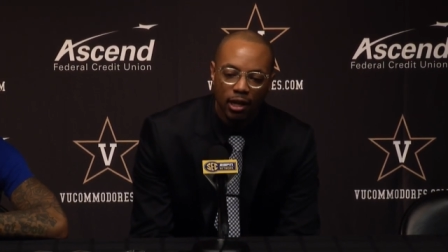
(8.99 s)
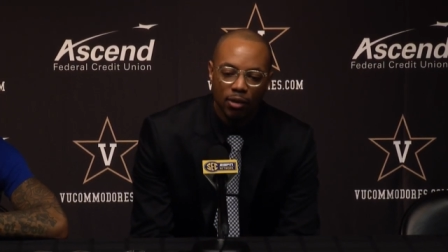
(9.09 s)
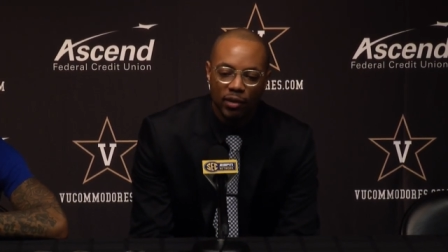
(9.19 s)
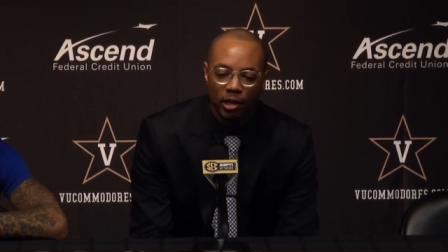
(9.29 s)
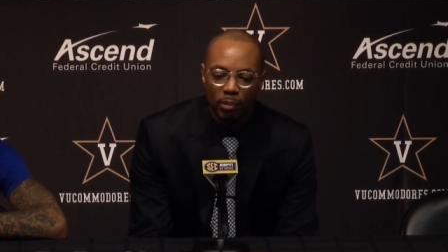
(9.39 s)

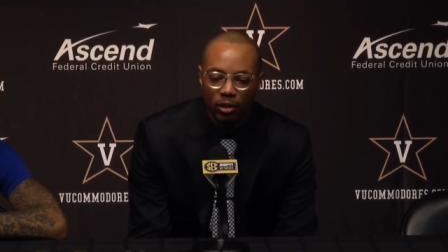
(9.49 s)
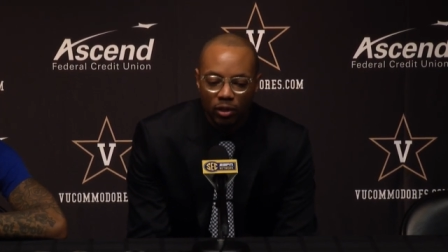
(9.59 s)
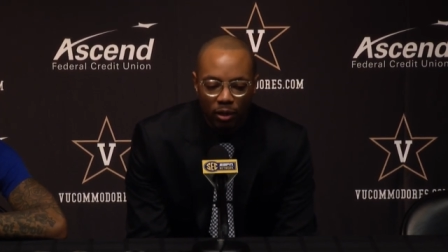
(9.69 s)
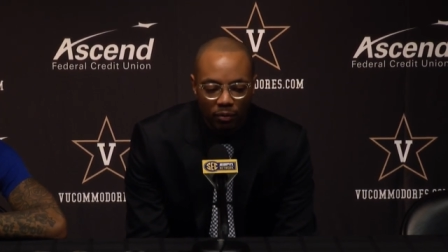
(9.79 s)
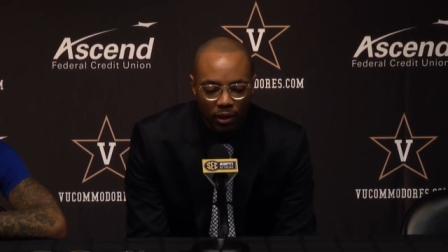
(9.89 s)
Vanderbilt's
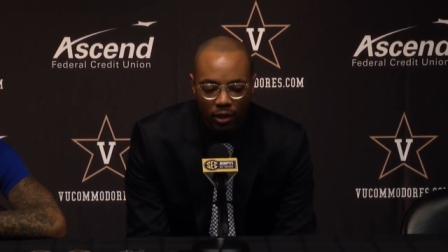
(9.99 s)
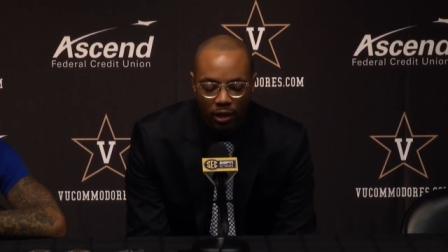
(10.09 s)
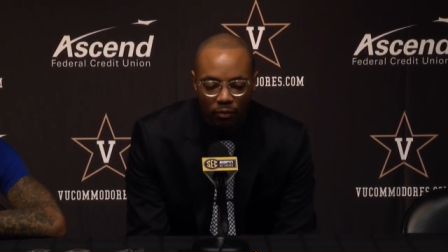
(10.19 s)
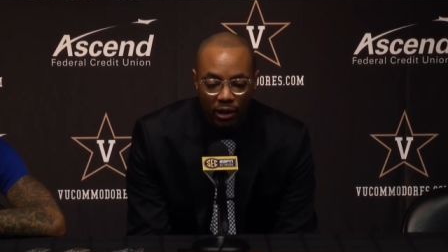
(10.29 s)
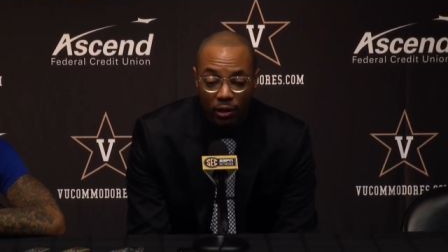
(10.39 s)
a
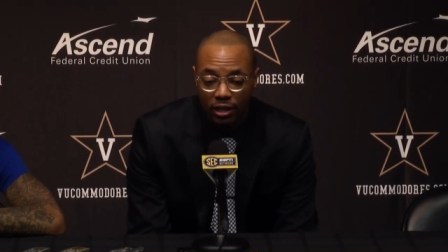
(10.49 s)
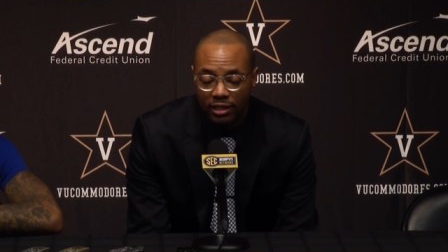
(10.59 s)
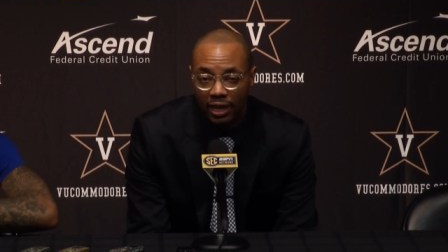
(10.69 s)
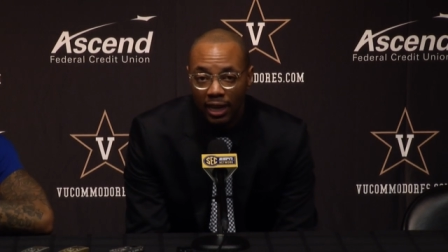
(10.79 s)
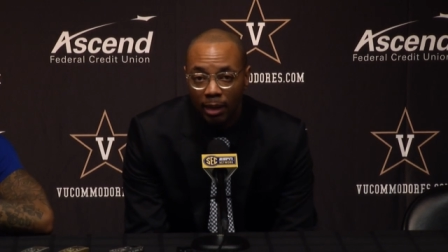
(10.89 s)
very, very
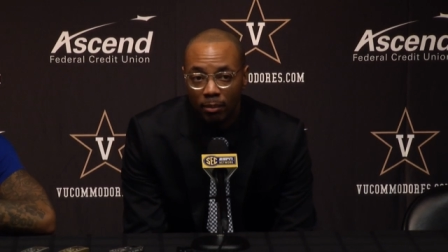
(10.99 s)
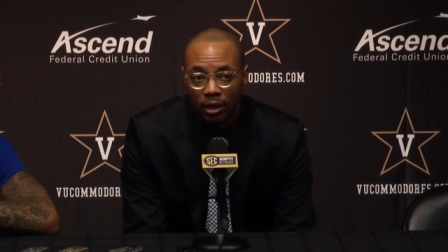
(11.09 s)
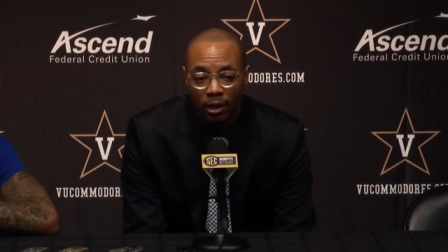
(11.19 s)
good team.